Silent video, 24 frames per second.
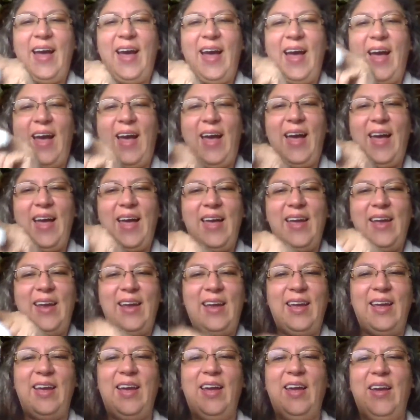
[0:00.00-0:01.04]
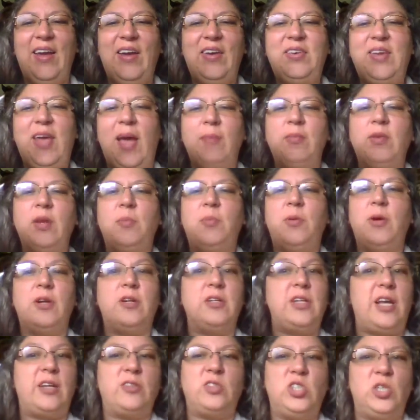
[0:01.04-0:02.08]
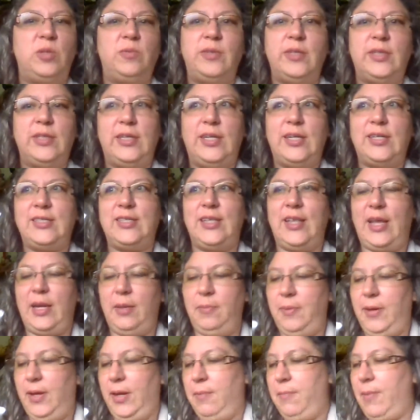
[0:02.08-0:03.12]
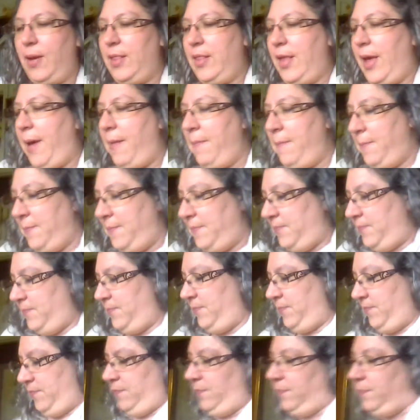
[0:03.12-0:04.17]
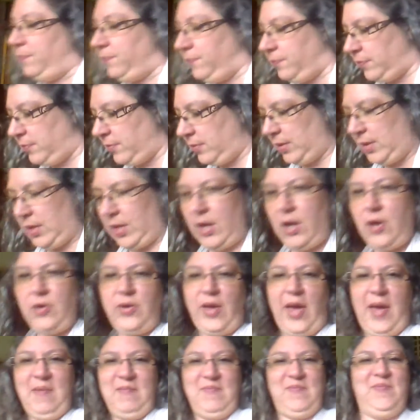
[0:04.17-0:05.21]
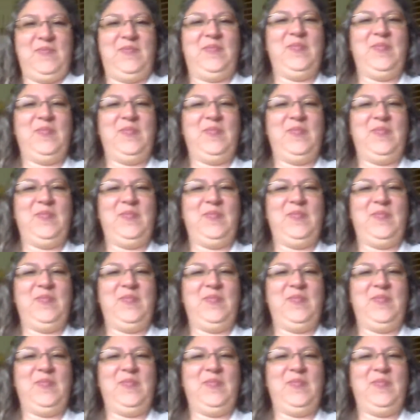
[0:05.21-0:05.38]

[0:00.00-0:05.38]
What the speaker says: Hi. Okay, I'm going to put her down. She really doesn't like being in my lap. Okay.